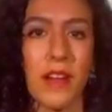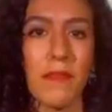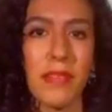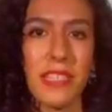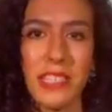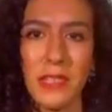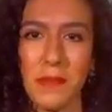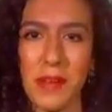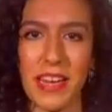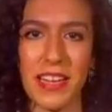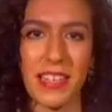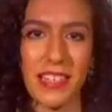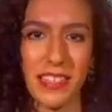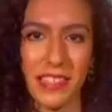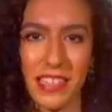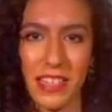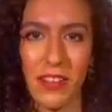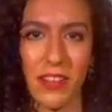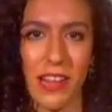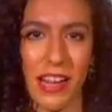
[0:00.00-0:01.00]
I've been speaking to
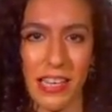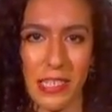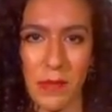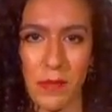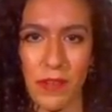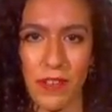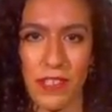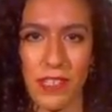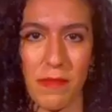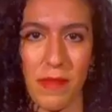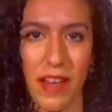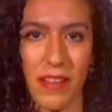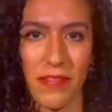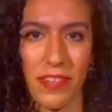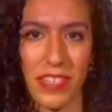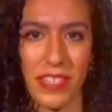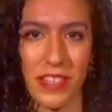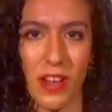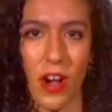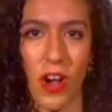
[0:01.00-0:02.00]
legal experts about
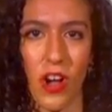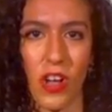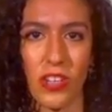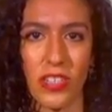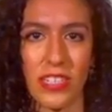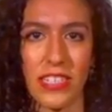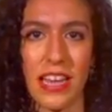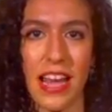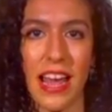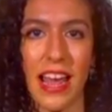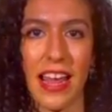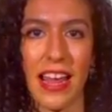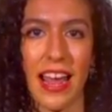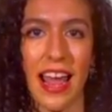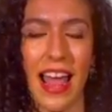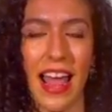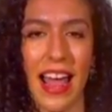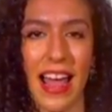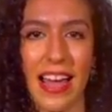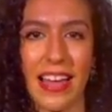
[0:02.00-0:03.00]
this all
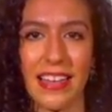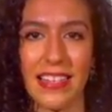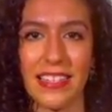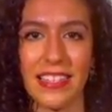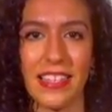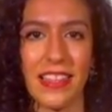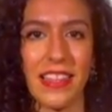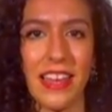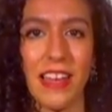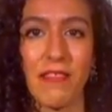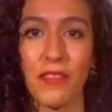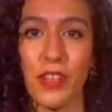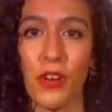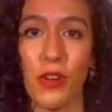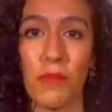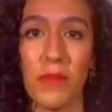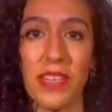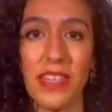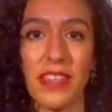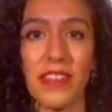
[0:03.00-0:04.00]
day, and they've
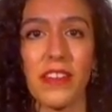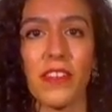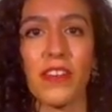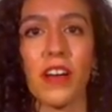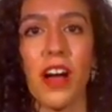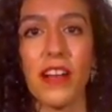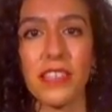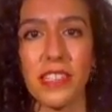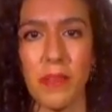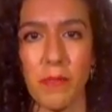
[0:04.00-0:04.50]
told me that they're not